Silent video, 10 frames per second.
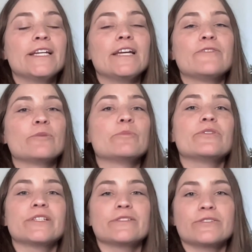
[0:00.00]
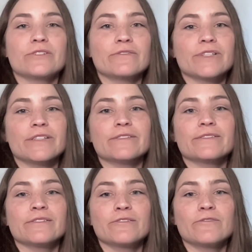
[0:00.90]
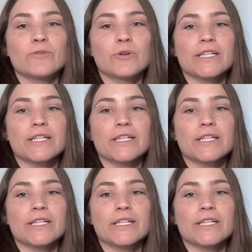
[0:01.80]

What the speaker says: if you're building a service for